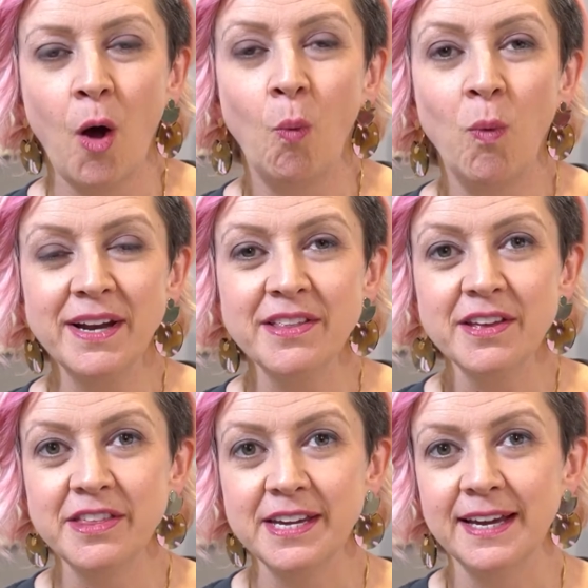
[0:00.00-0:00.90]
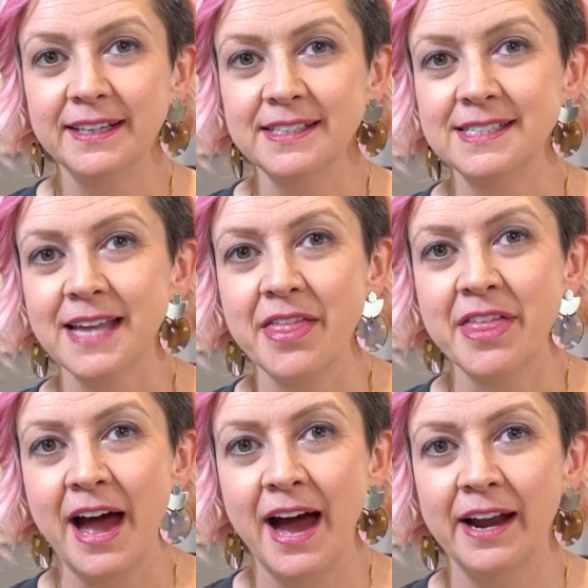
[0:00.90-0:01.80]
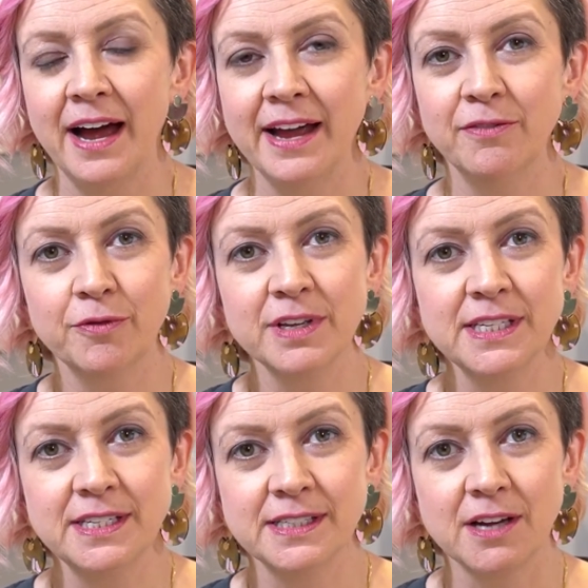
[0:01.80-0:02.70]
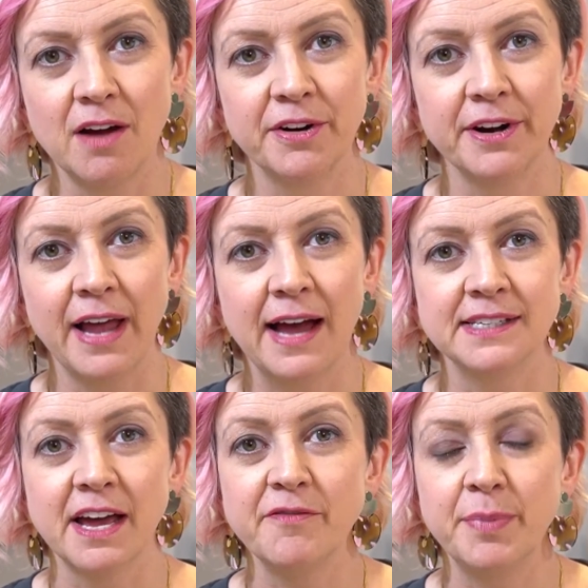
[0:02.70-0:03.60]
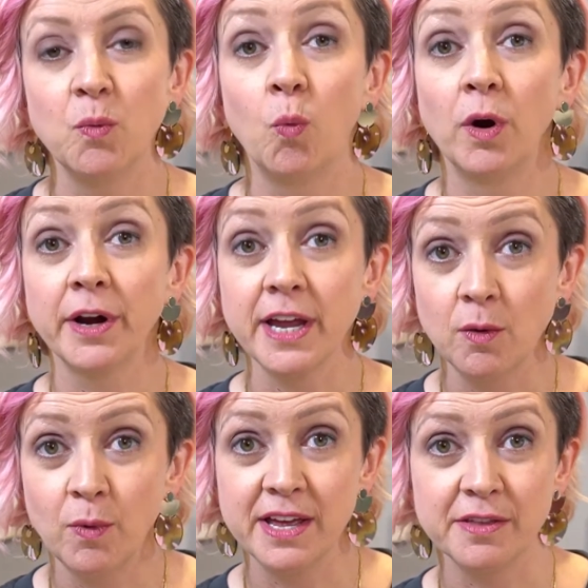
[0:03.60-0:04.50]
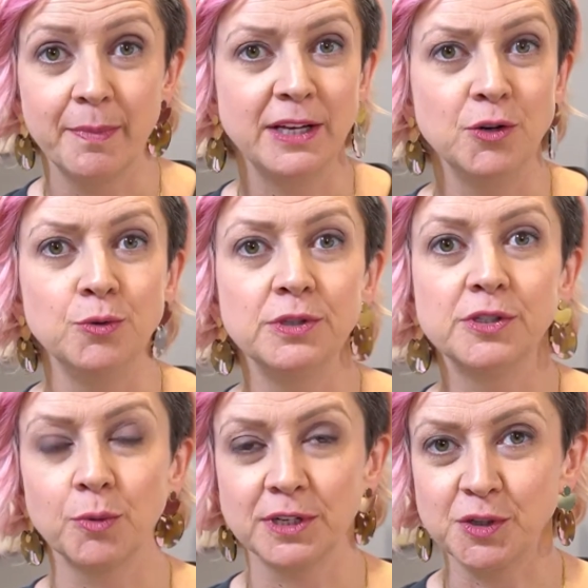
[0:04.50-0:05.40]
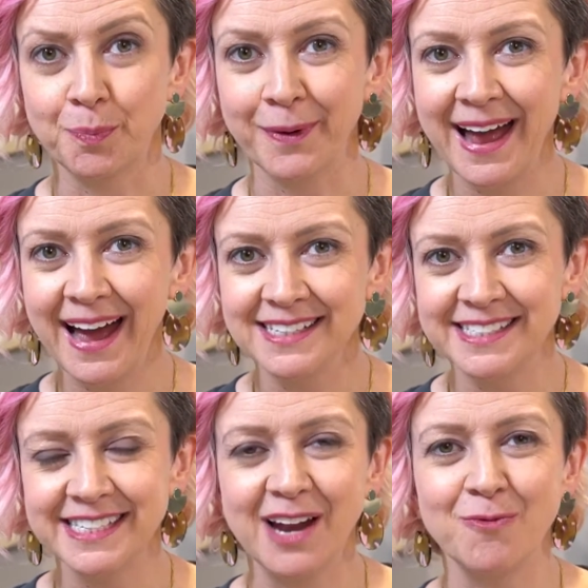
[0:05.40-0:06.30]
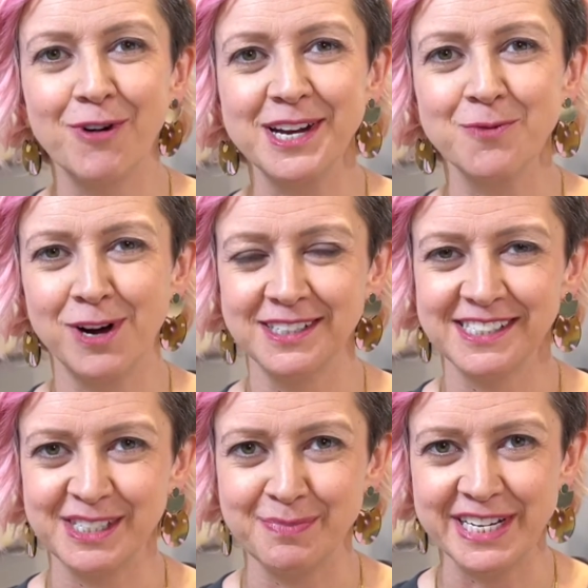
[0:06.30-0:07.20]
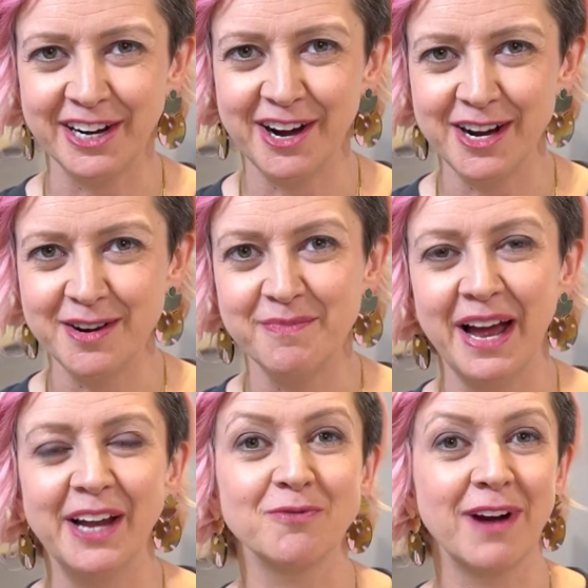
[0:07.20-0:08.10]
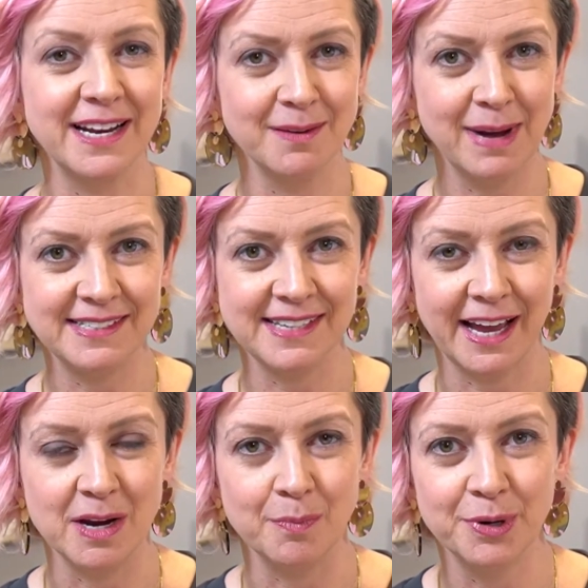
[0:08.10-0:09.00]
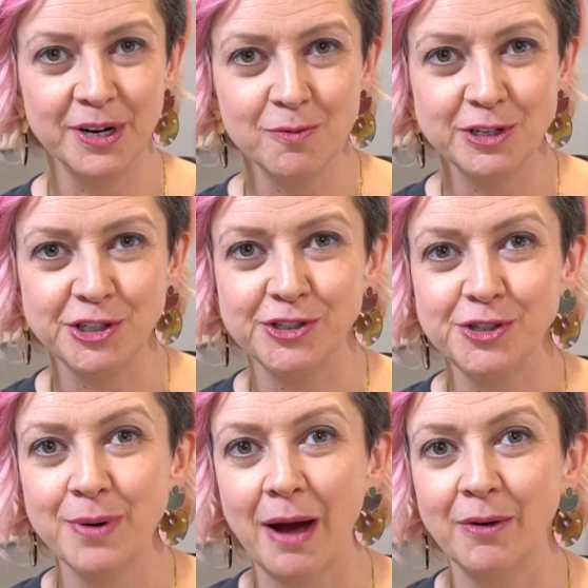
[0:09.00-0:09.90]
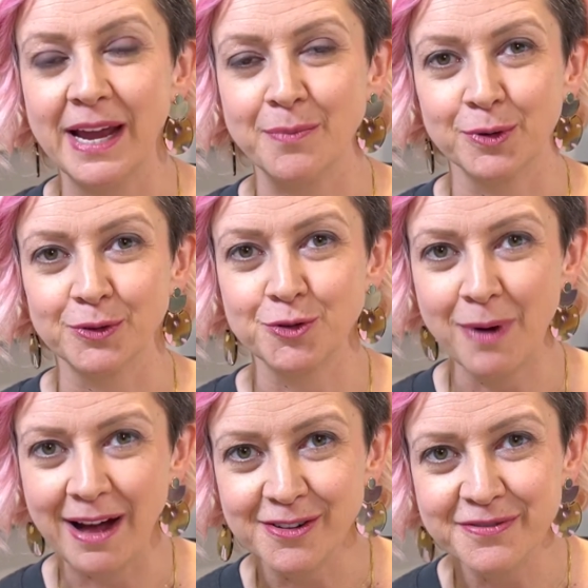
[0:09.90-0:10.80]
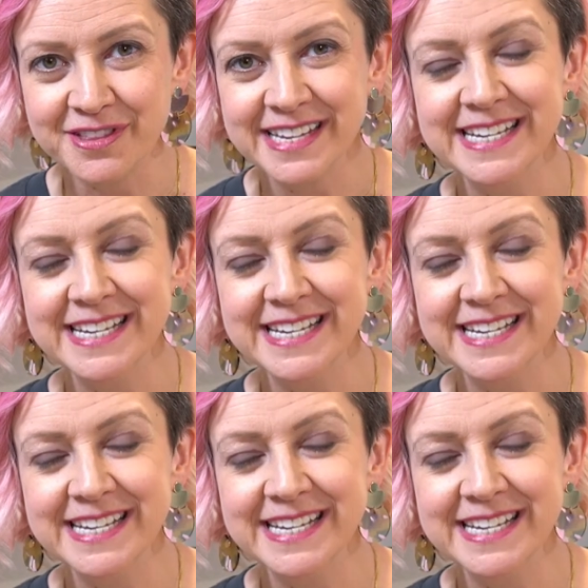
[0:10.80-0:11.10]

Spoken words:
One of the things that I have really discovered as I've been working with my new sourced brand and what it wants to become and writing my second book, which is due out April 12th,